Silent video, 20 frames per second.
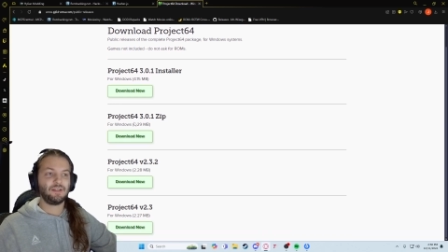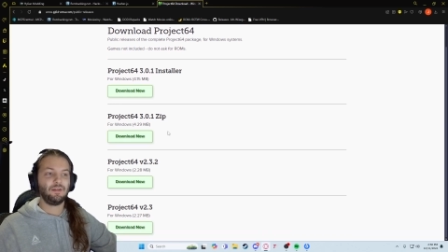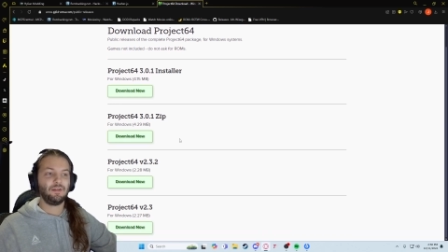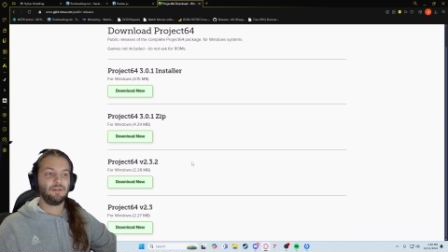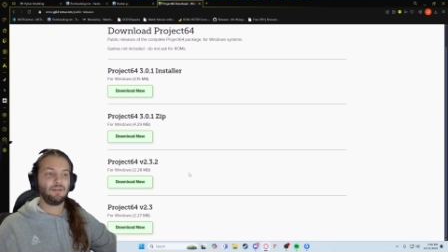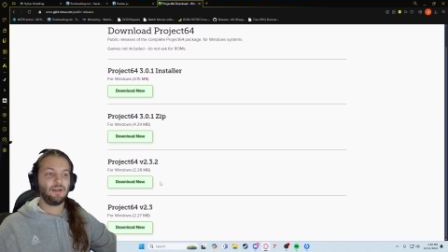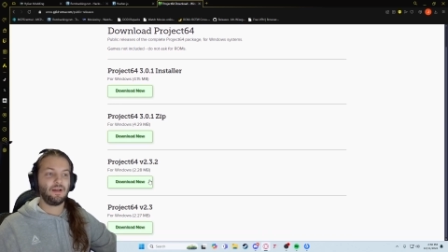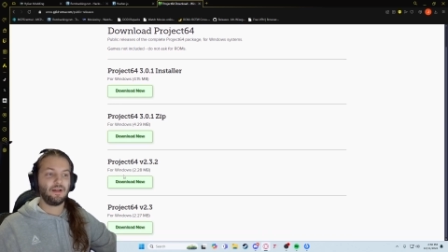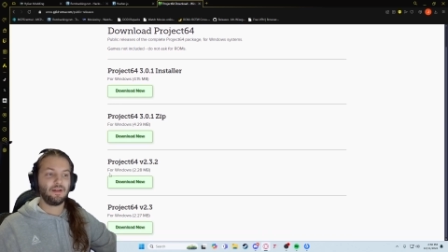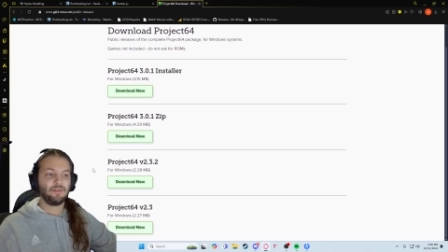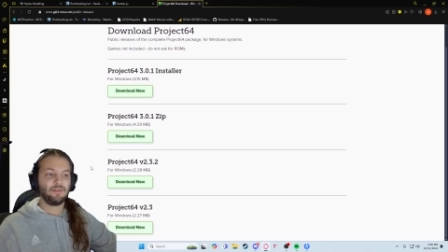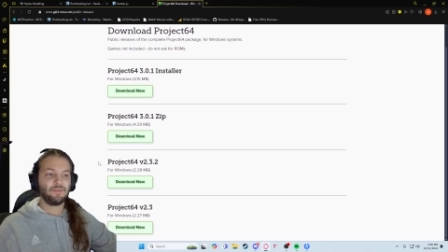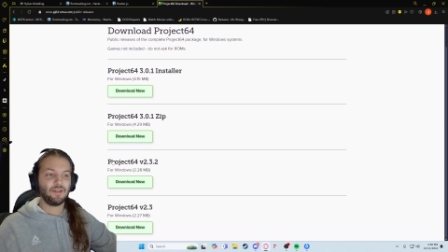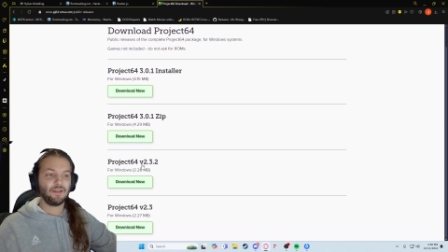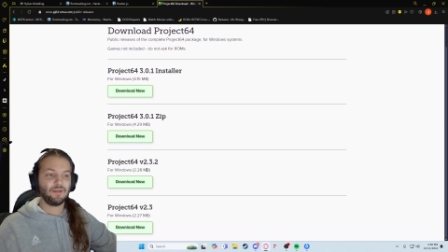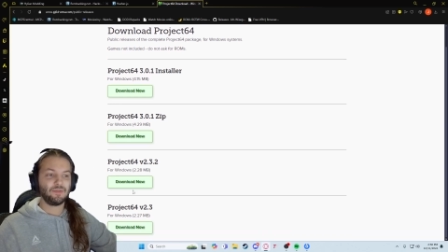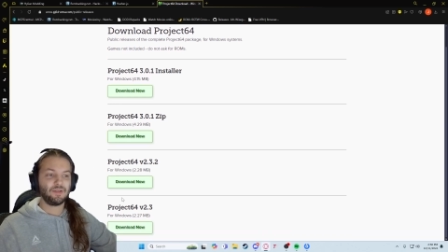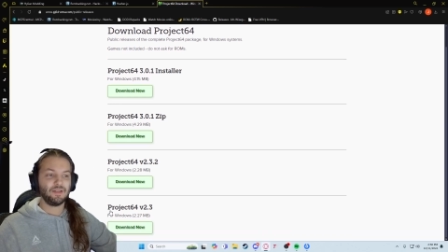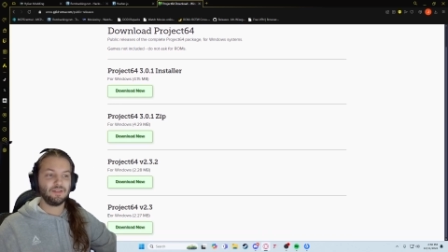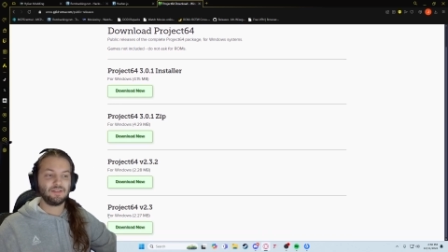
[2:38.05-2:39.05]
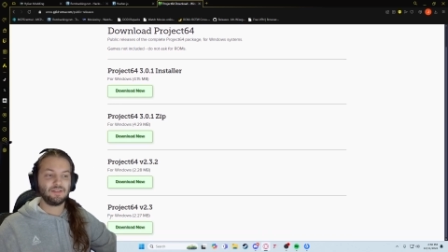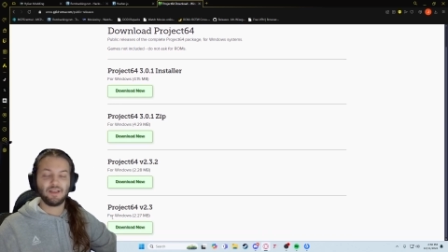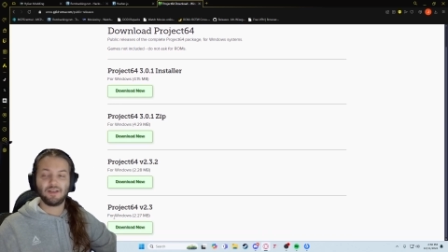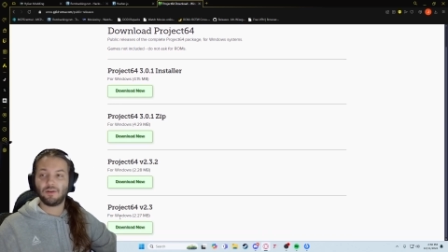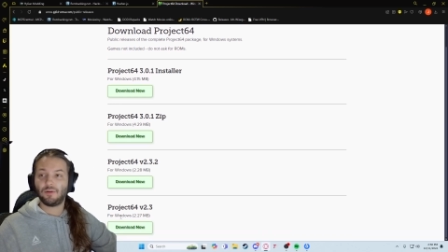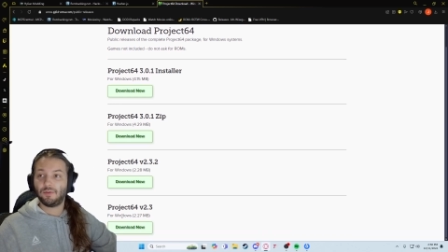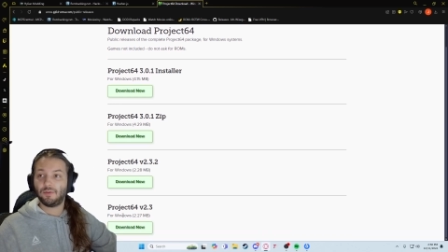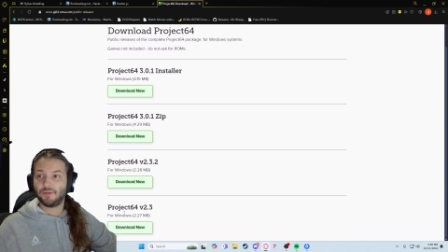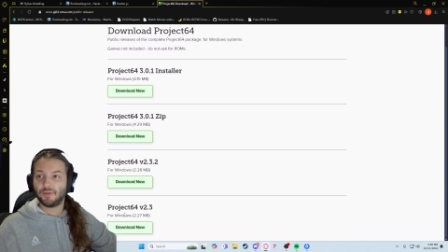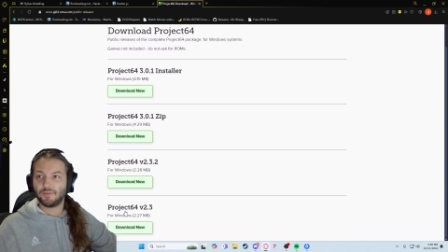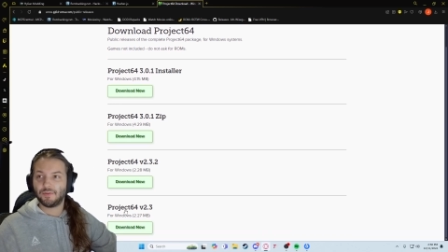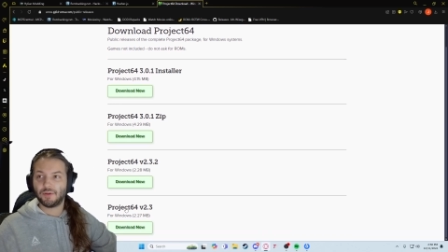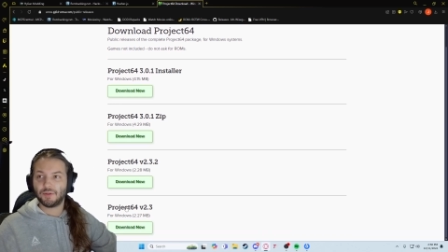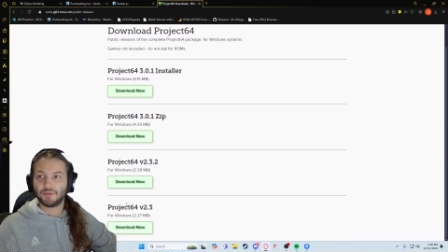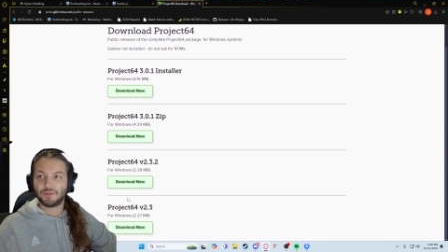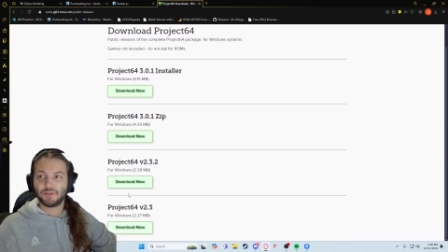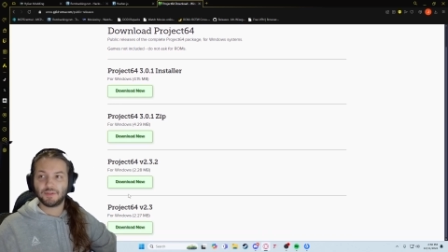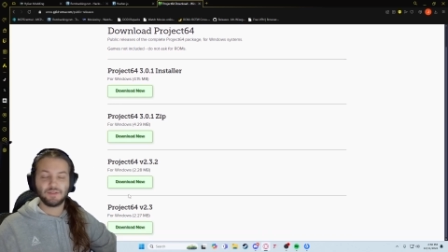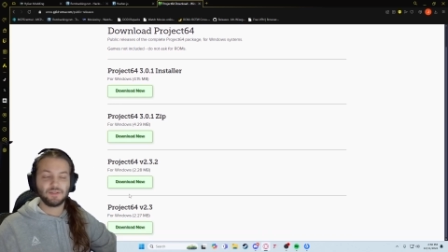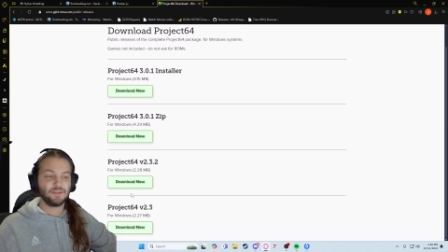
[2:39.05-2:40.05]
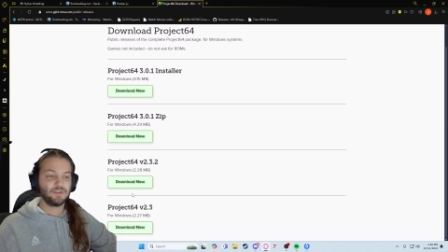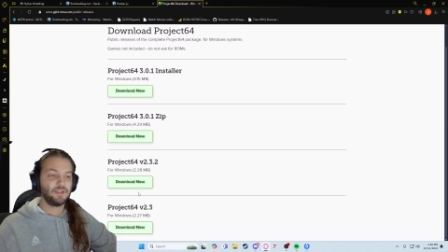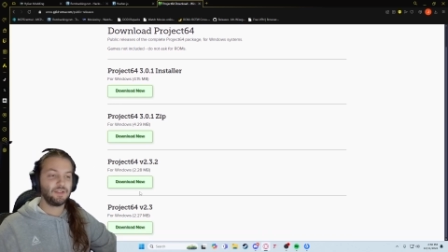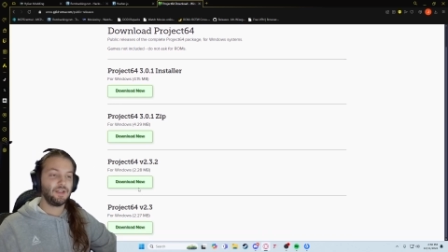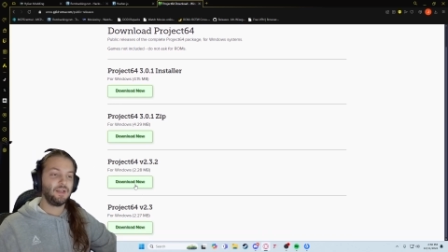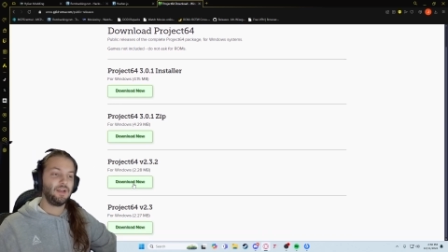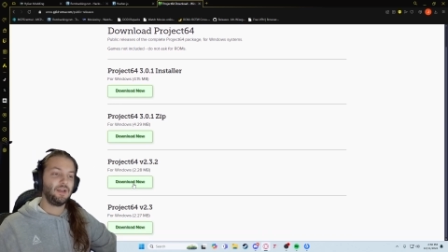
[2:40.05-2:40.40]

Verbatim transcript: A lot of them can take older versions,